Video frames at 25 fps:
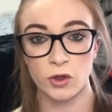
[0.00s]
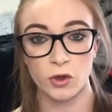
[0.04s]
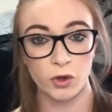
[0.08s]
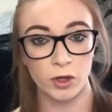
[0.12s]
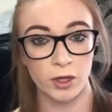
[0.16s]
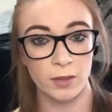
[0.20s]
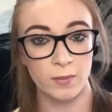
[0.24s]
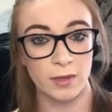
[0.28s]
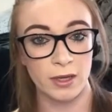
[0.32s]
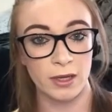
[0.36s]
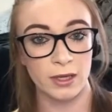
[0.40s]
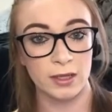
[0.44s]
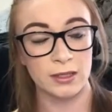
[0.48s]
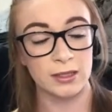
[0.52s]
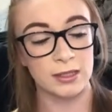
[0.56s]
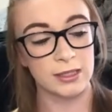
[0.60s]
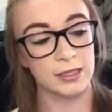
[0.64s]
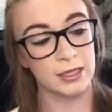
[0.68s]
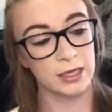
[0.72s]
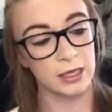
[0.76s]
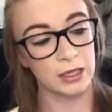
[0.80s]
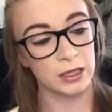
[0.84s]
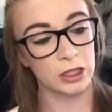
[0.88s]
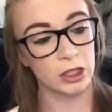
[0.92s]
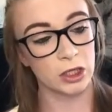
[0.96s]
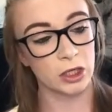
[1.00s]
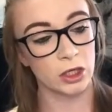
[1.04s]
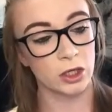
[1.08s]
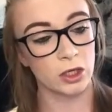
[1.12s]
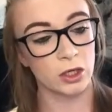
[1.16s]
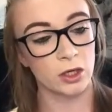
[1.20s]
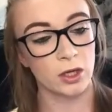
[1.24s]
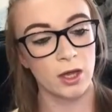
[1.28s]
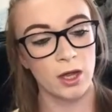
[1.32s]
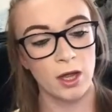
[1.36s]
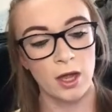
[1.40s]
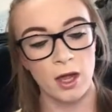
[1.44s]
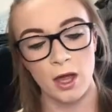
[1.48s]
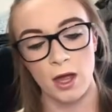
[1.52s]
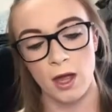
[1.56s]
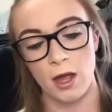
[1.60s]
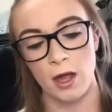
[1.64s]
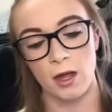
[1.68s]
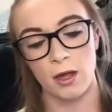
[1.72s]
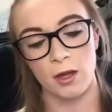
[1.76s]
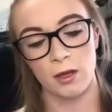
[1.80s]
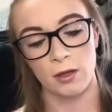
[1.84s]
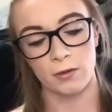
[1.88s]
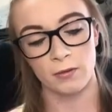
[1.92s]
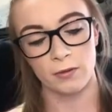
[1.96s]
Creamy Concealer
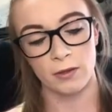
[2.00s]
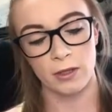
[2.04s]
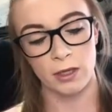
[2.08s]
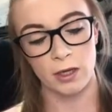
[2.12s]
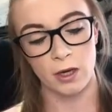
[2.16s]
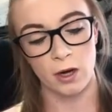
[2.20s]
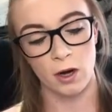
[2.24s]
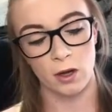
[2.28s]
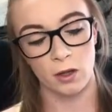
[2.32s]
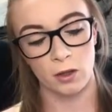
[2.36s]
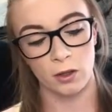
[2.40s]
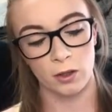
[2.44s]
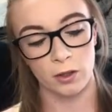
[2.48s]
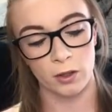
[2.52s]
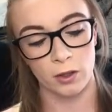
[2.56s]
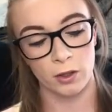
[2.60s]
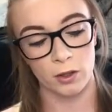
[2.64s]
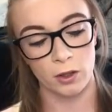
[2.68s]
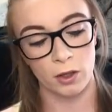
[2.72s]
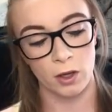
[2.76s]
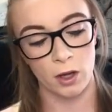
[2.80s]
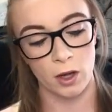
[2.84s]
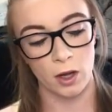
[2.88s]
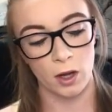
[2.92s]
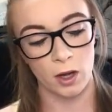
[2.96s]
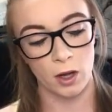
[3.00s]
in the color